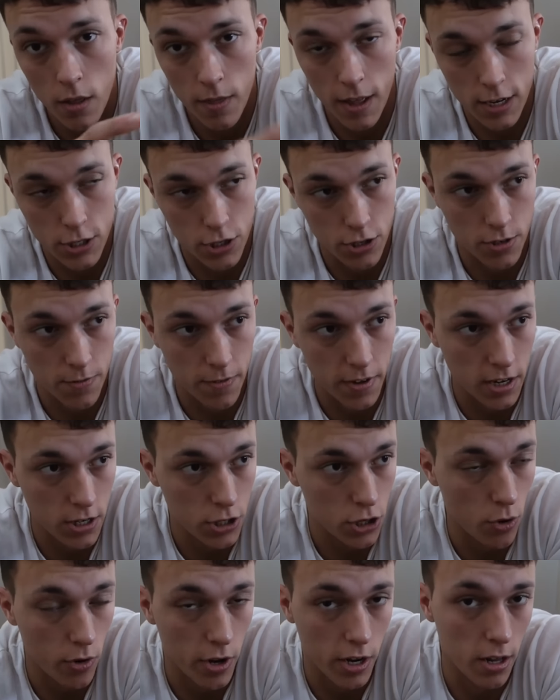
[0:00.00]
That's just
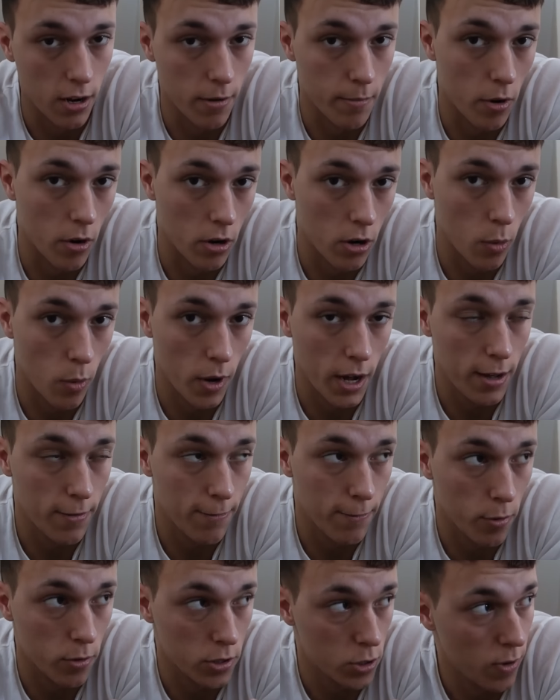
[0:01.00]
finished cooking in a microwave
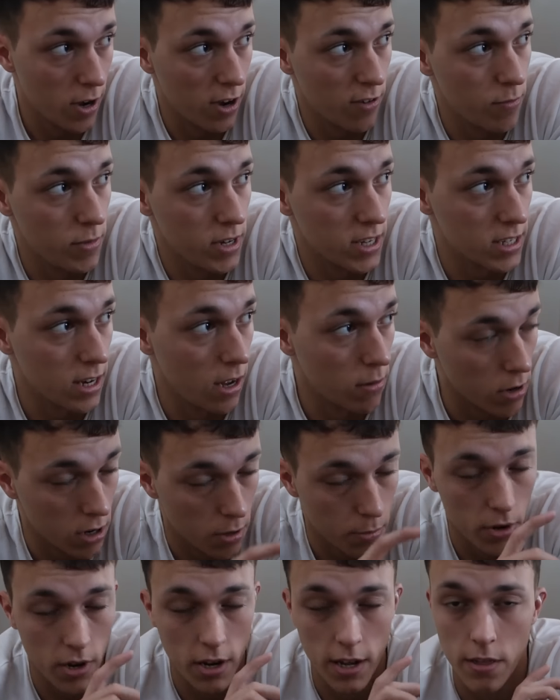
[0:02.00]
for 12 minutes. Now I'm going
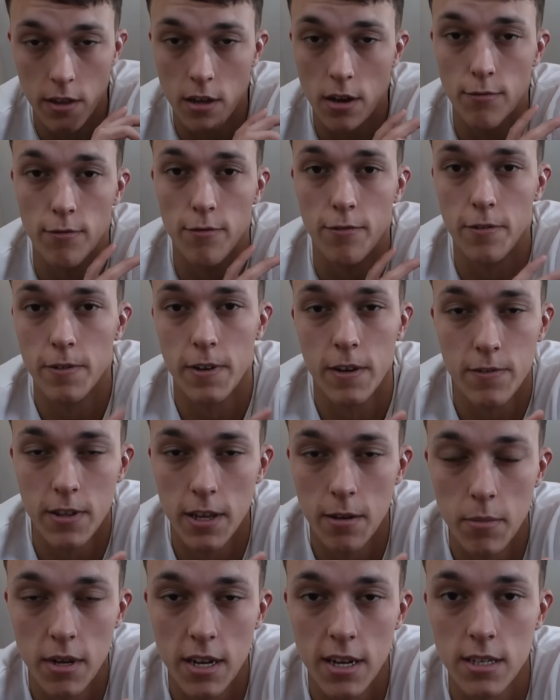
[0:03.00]
to put it in the oven for
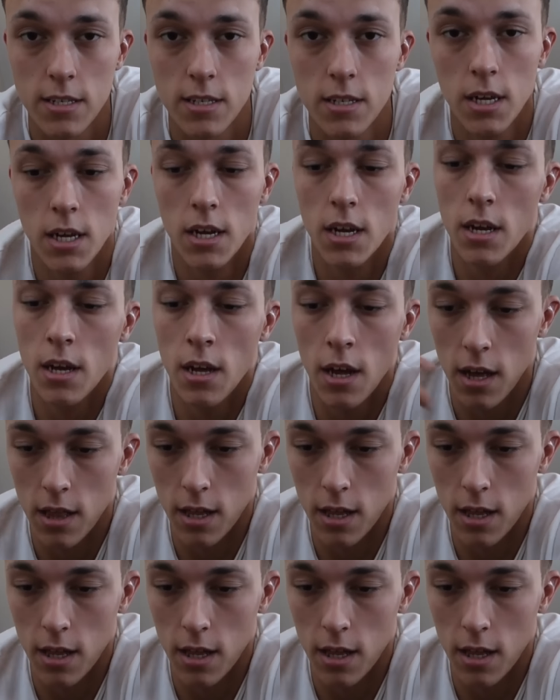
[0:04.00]
15 minutes.